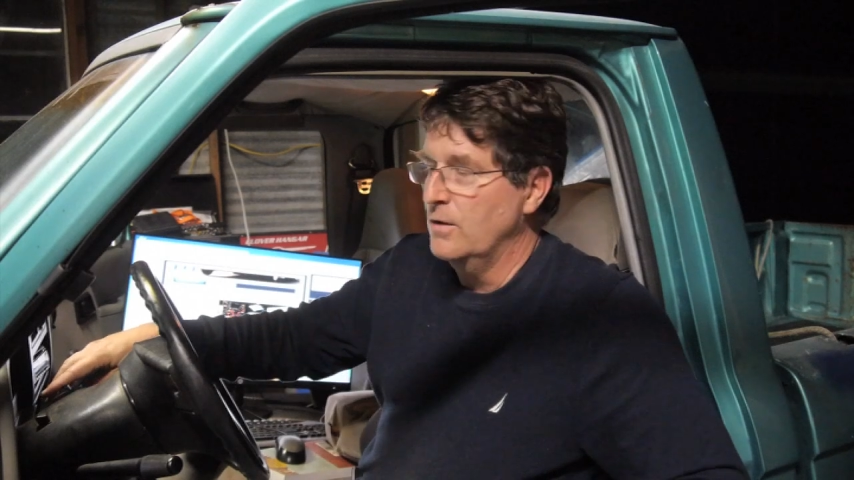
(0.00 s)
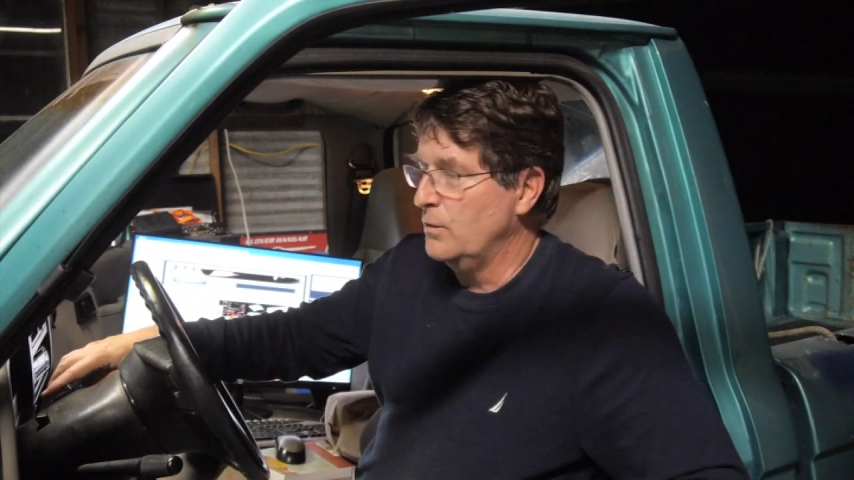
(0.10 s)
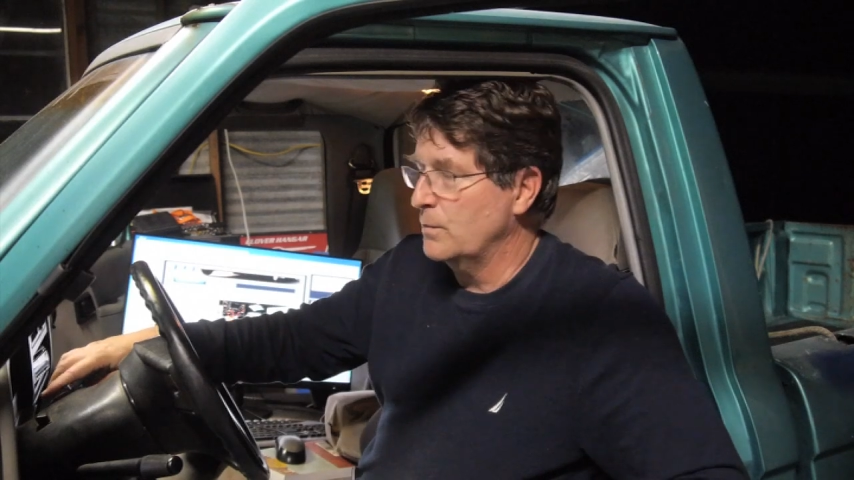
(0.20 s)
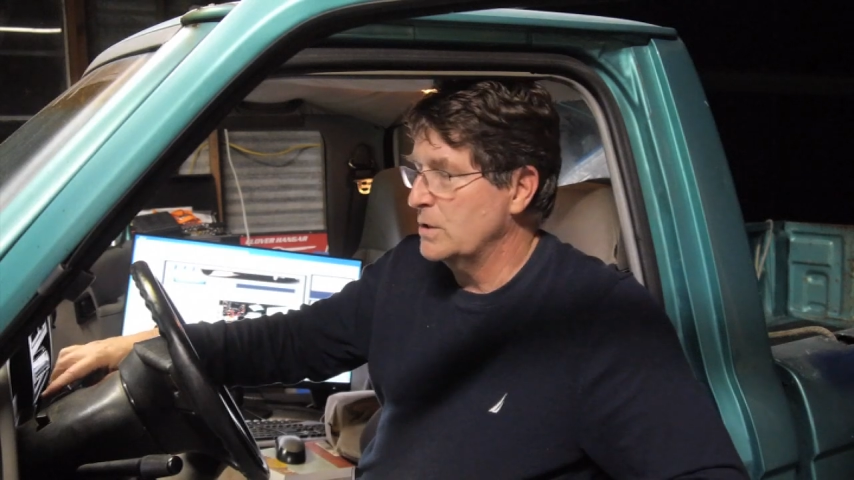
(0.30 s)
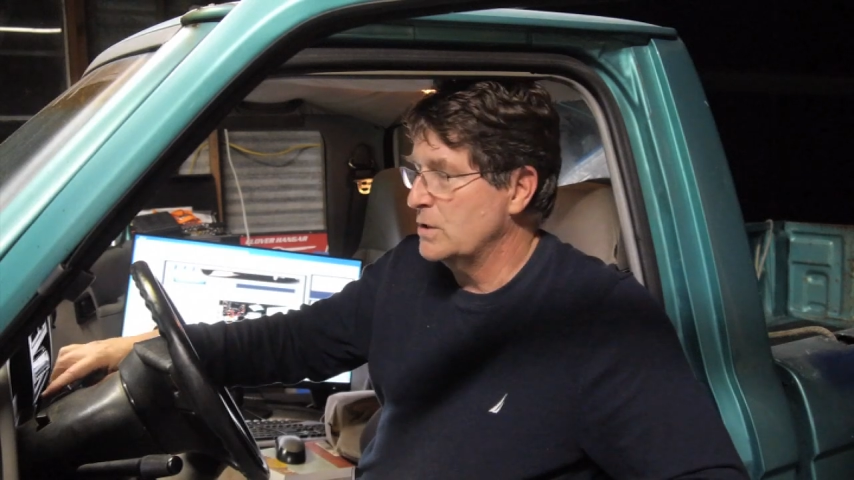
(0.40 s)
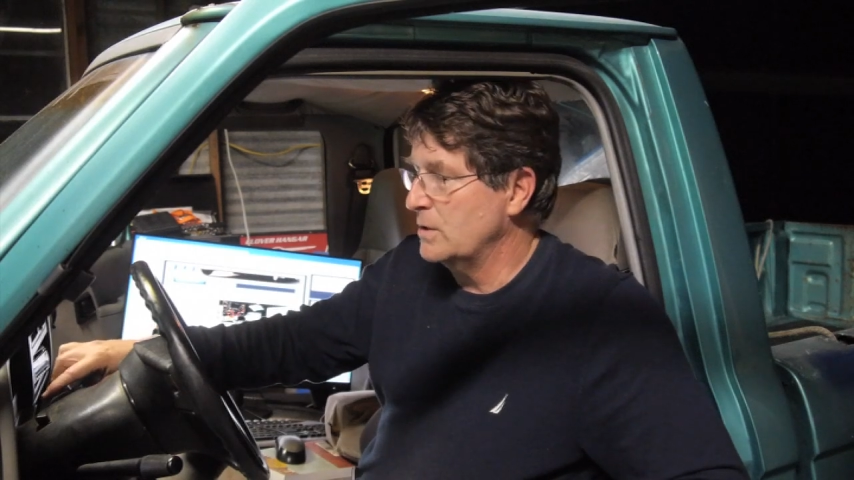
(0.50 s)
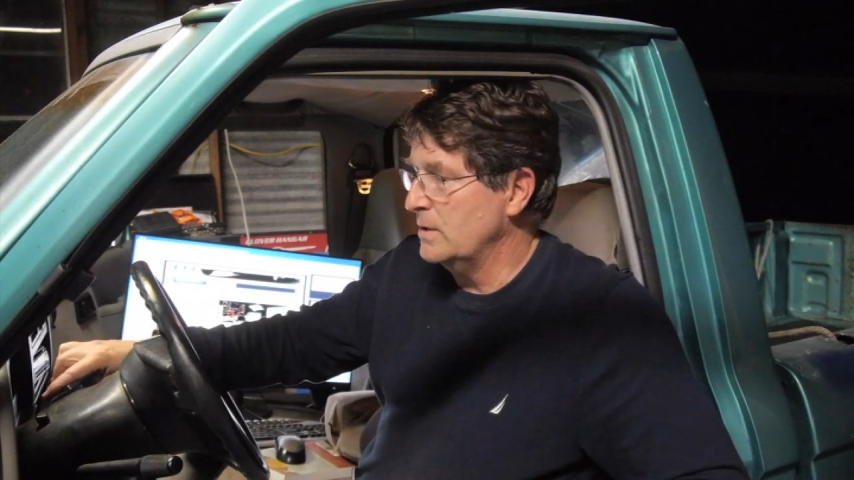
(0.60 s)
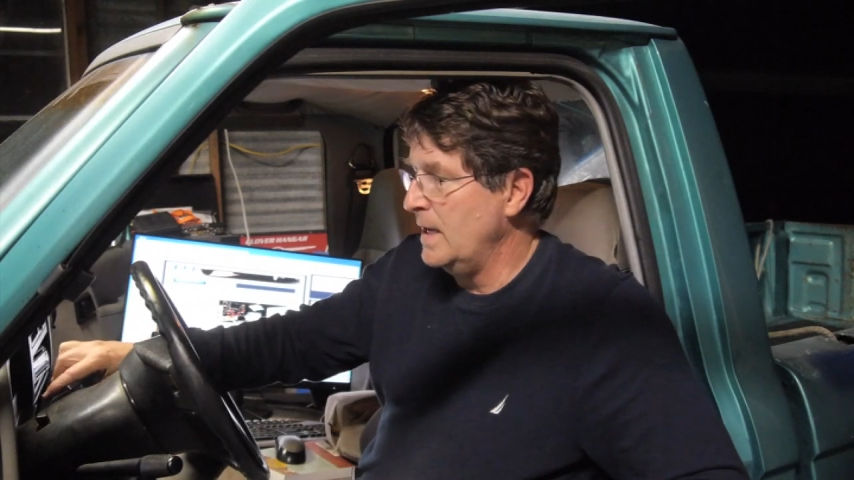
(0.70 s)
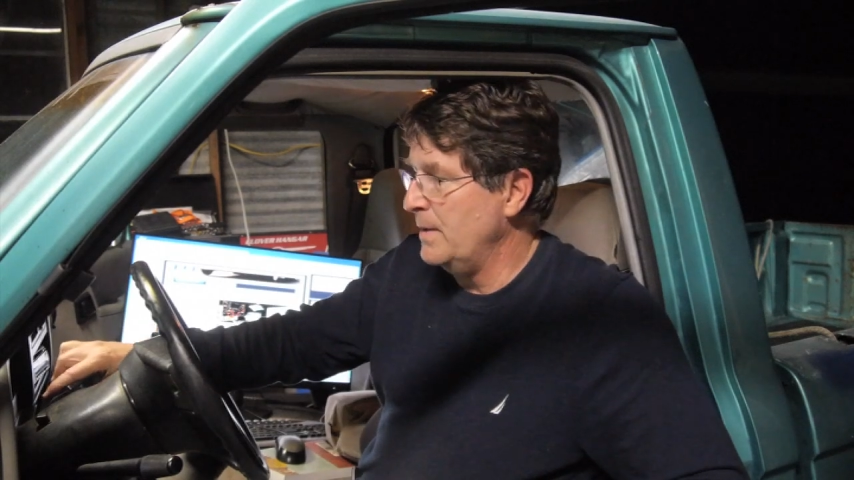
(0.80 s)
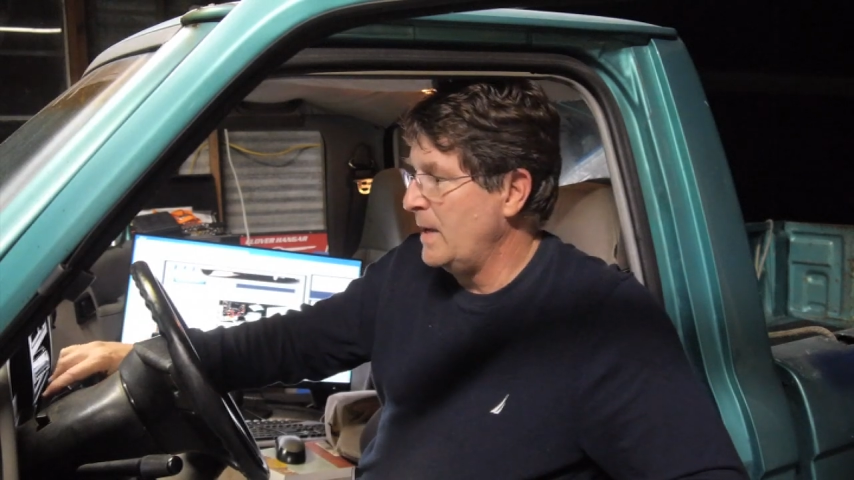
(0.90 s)
So I'm going to
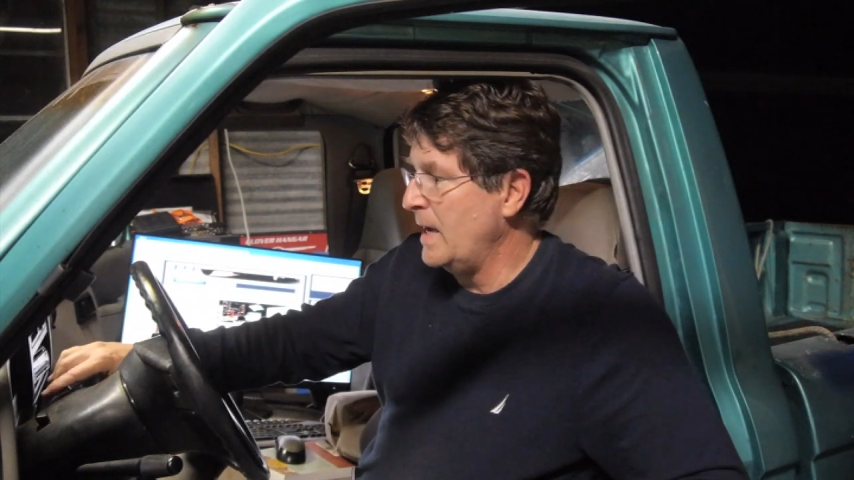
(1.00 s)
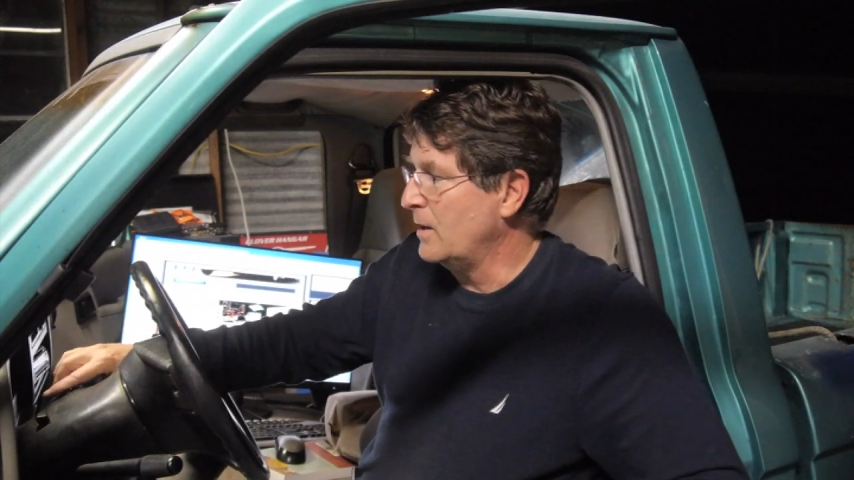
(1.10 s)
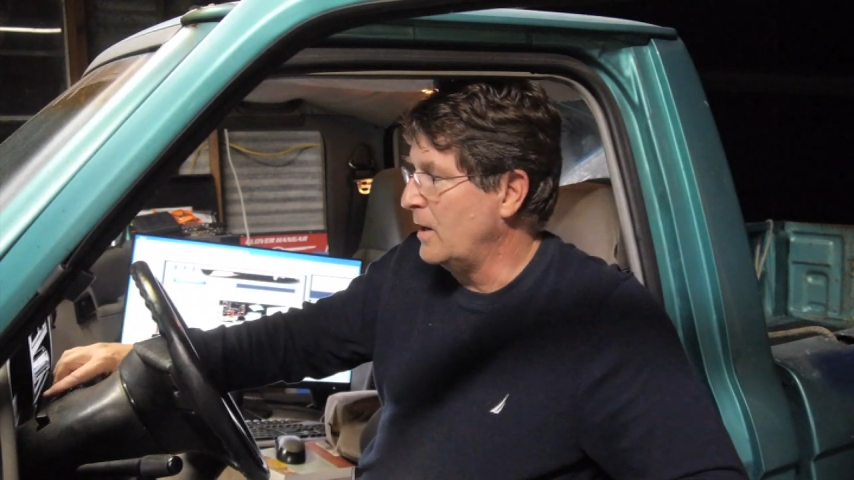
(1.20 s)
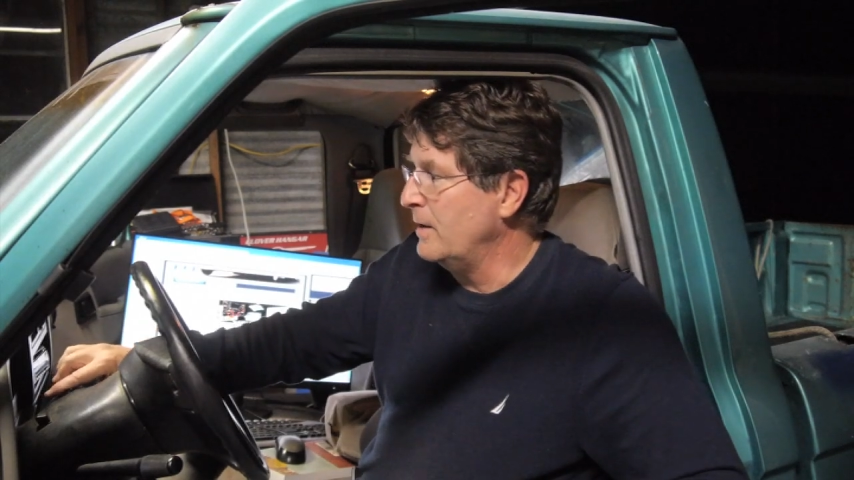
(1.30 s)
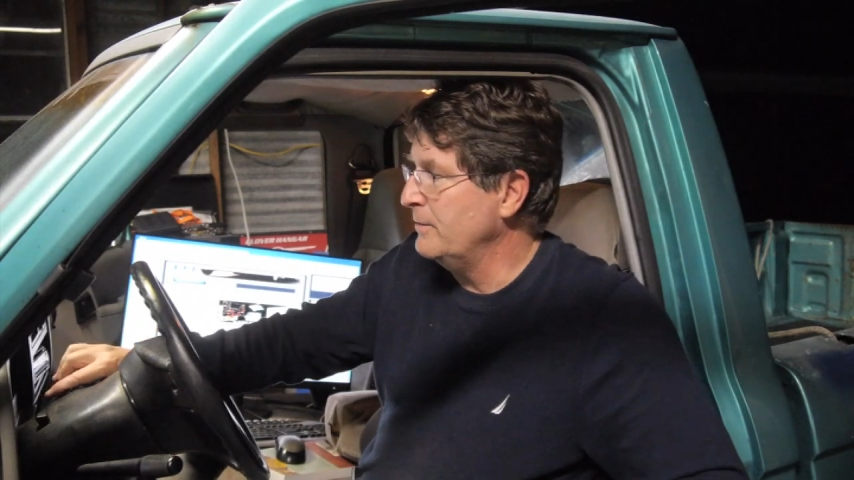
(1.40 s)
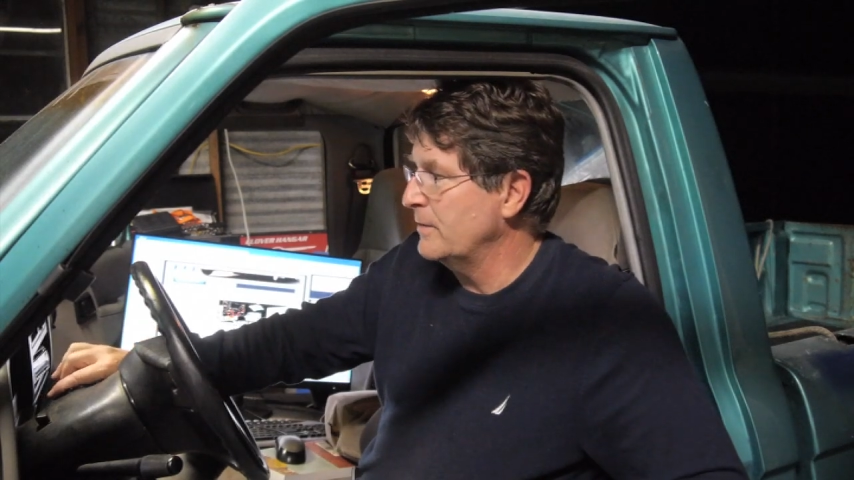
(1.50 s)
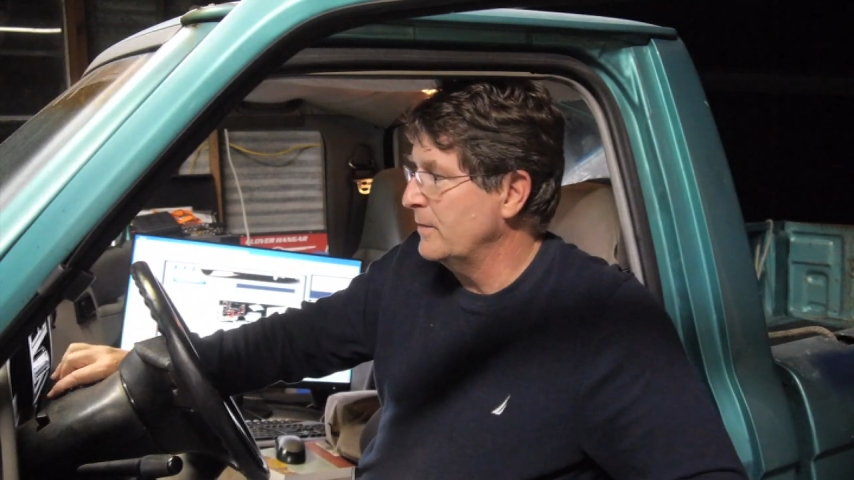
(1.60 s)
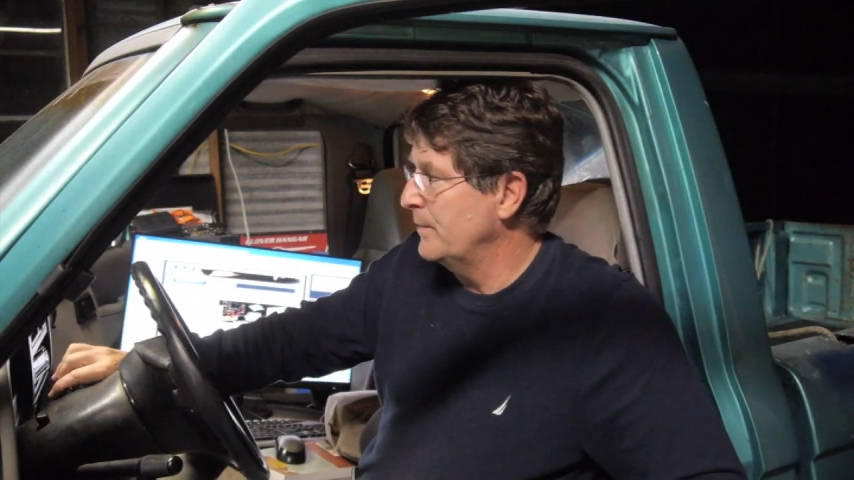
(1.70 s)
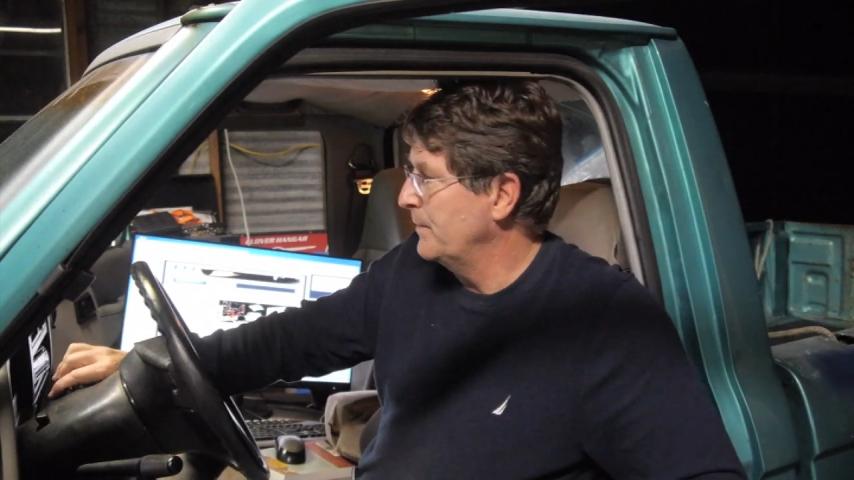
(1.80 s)
turn that back off.